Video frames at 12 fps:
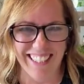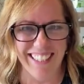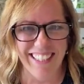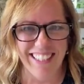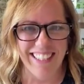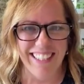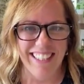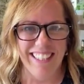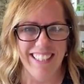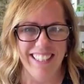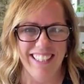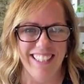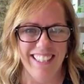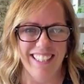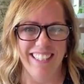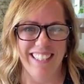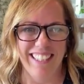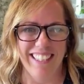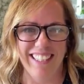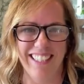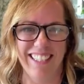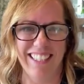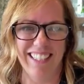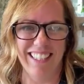
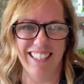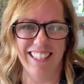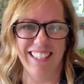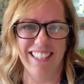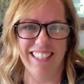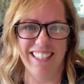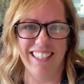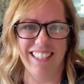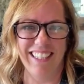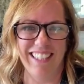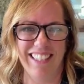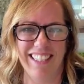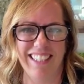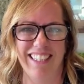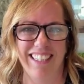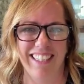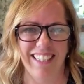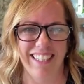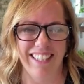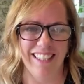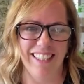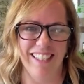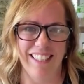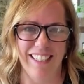
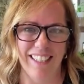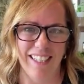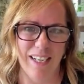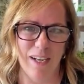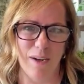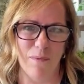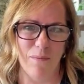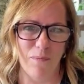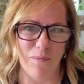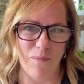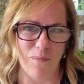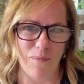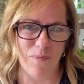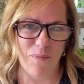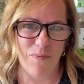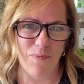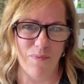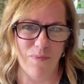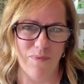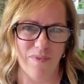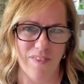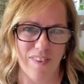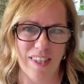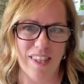
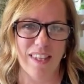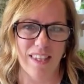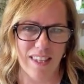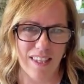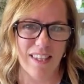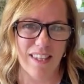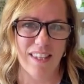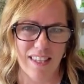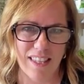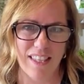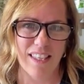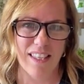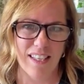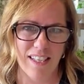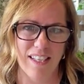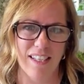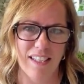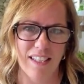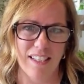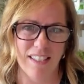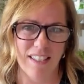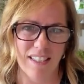This person isn't speaking.